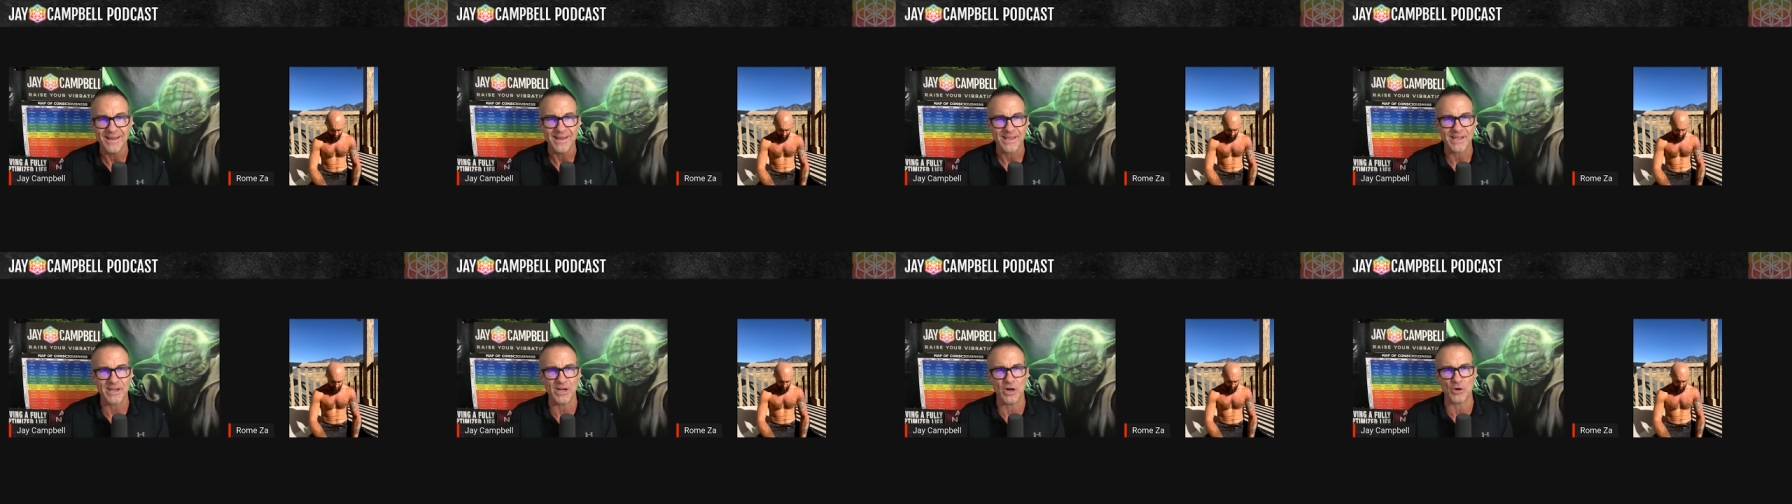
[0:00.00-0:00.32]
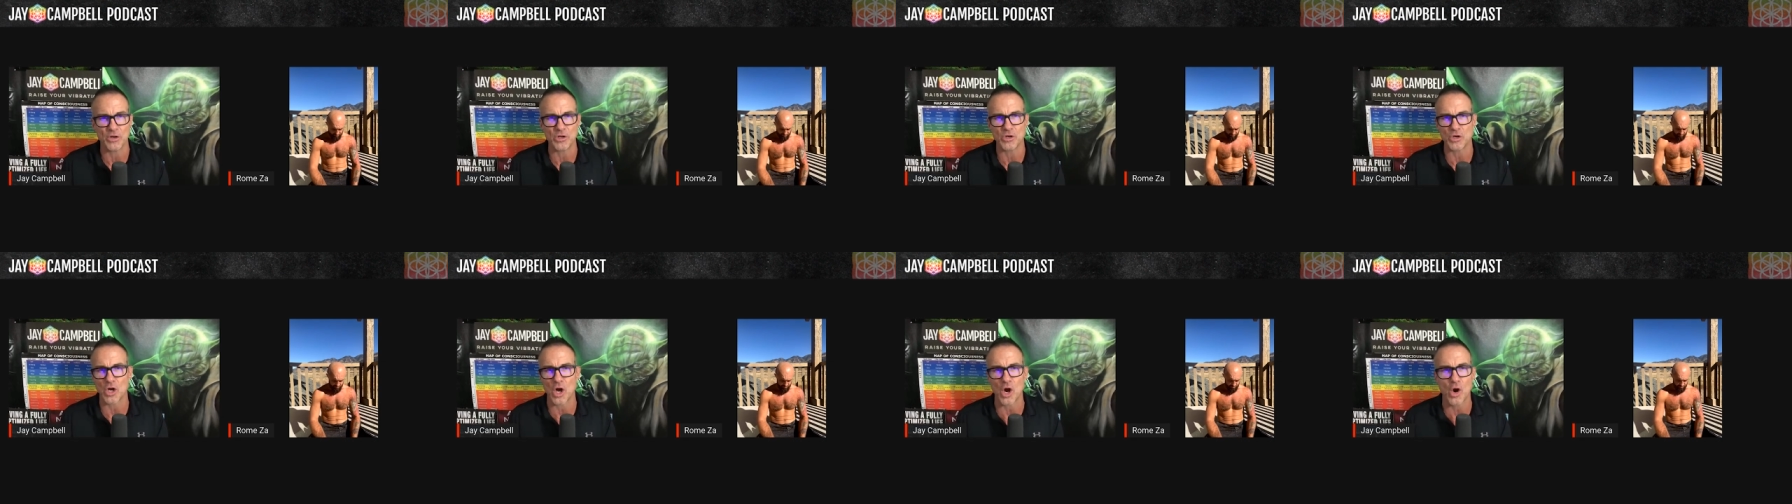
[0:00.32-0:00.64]
you know,
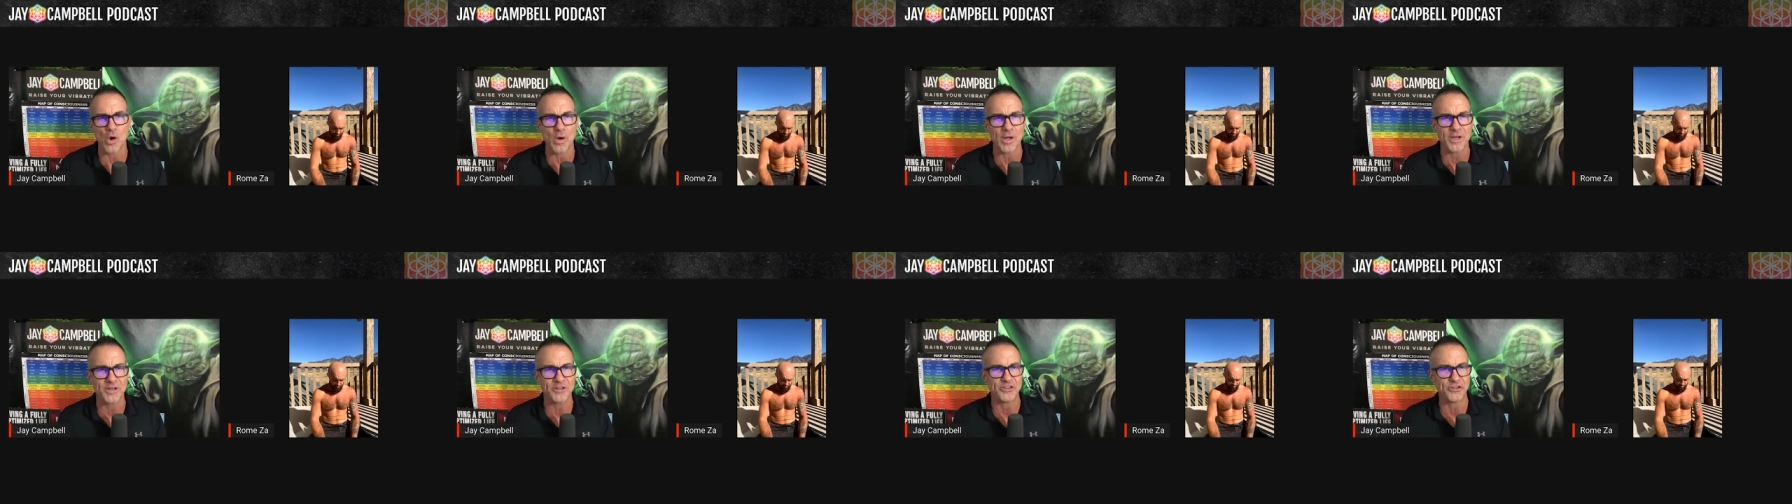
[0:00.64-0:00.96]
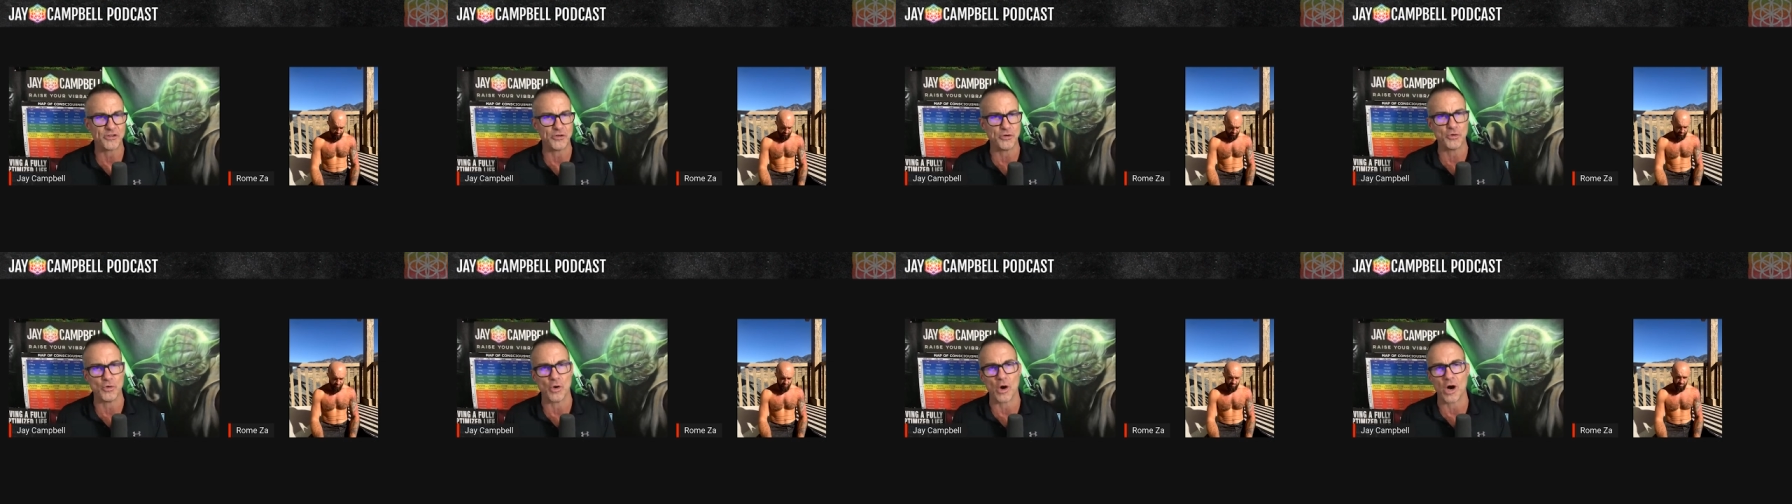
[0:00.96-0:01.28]
you go
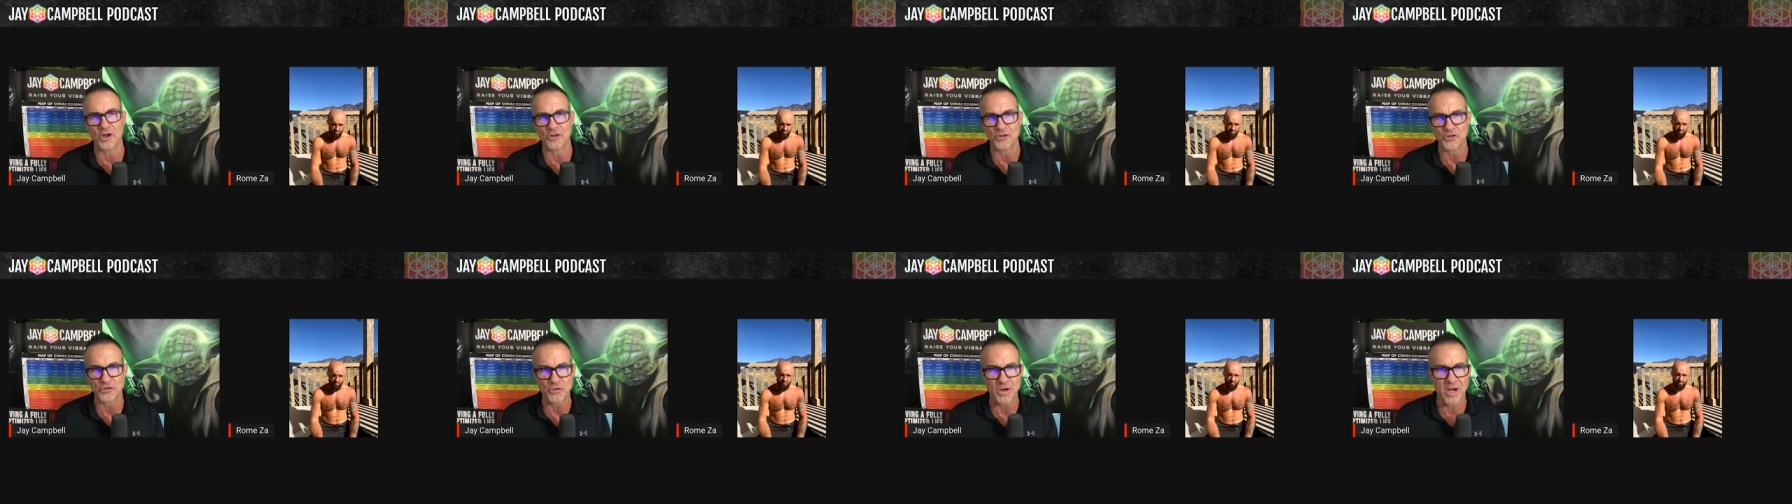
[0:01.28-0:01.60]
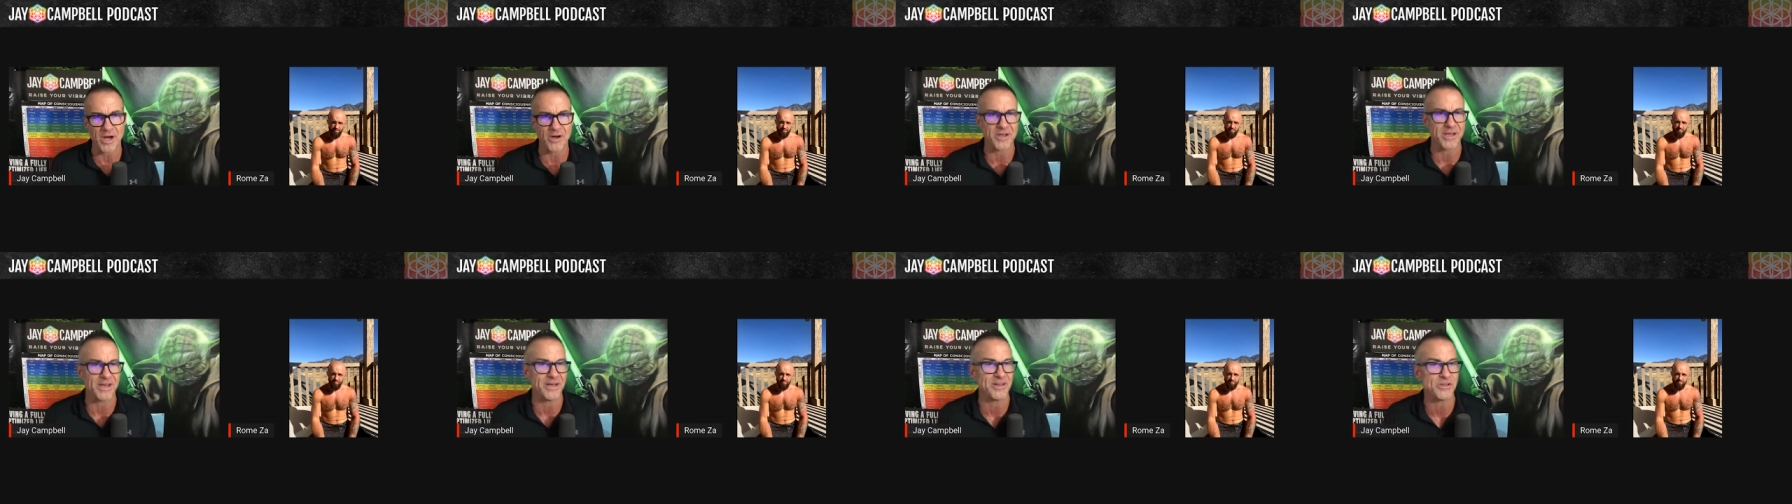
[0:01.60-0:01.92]
into
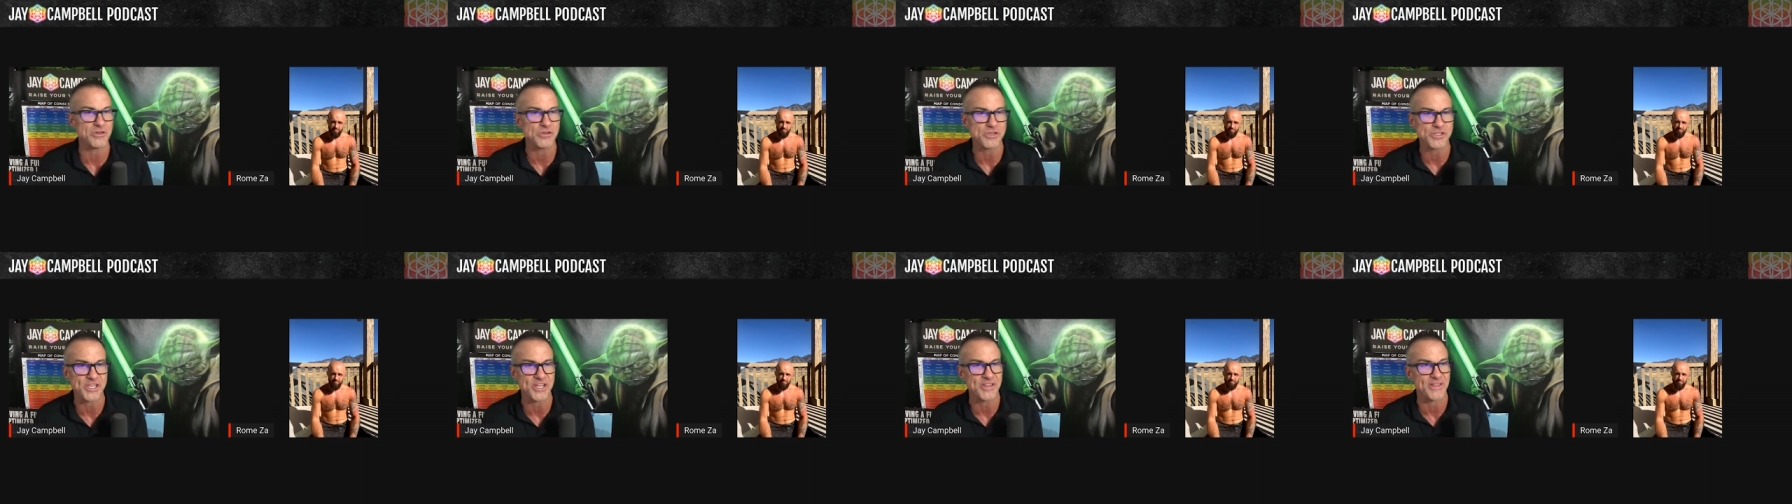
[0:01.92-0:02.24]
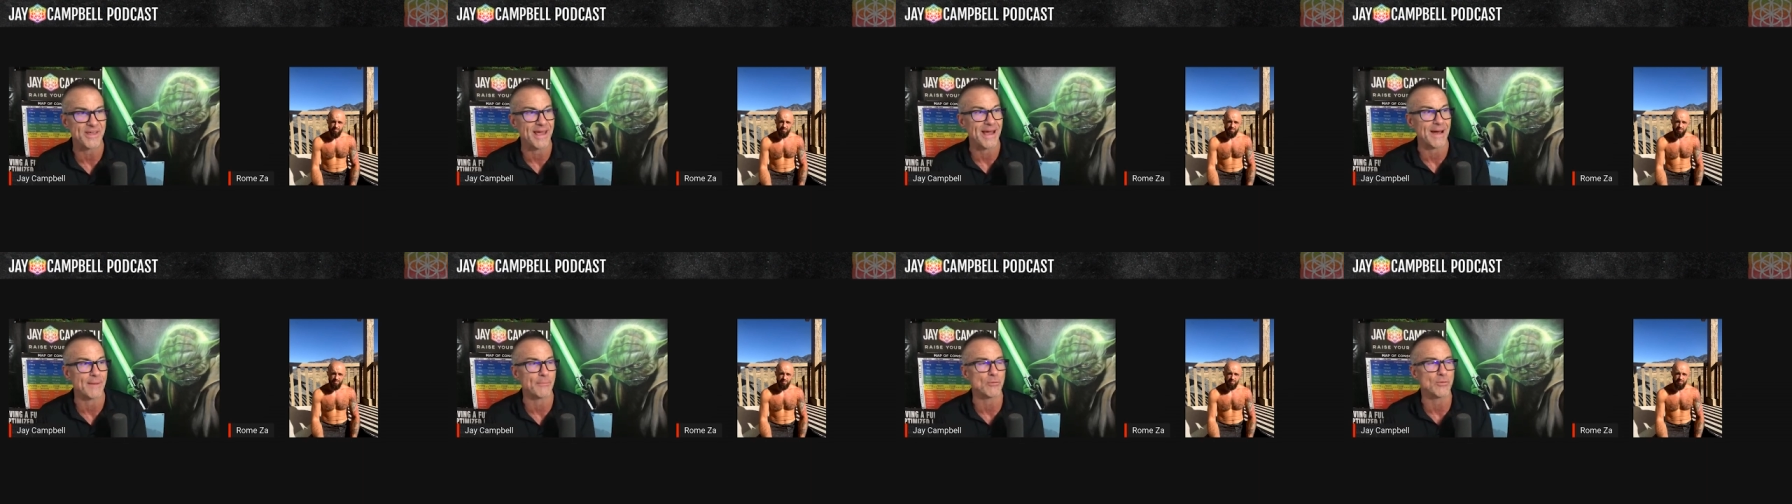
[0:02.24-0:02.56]
Australia and you see
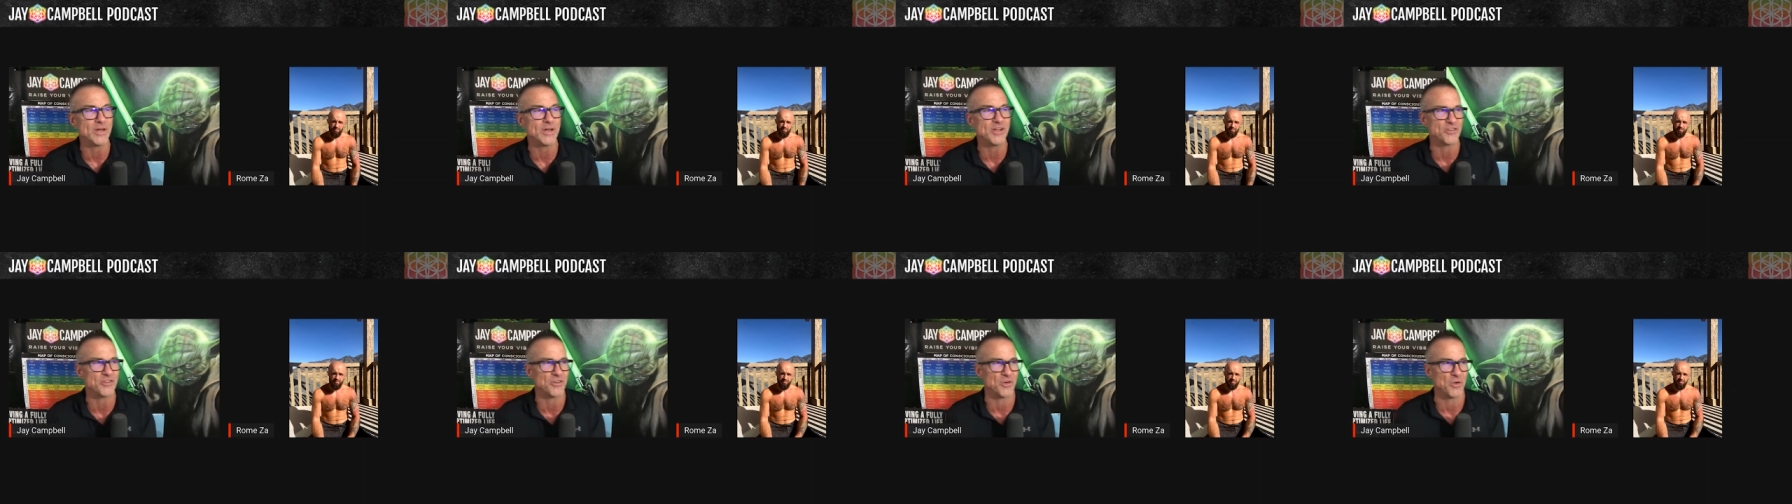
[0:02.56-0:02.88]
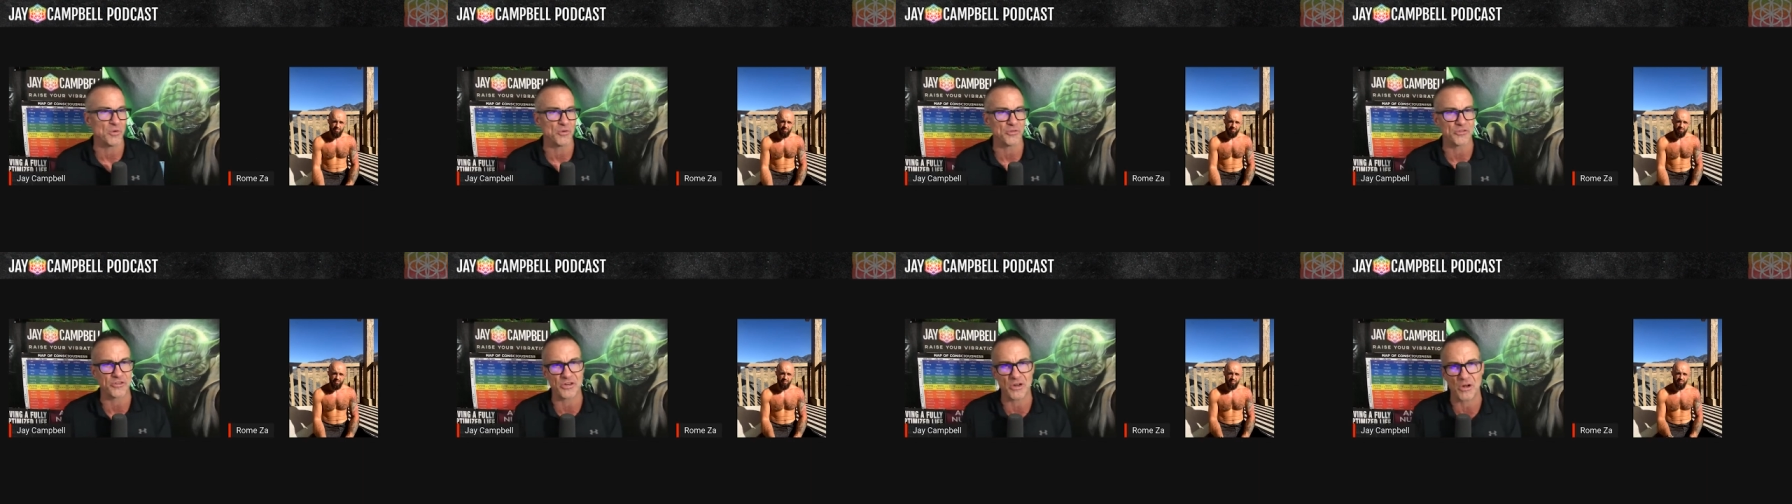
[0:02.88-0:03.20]
the Aboriginals,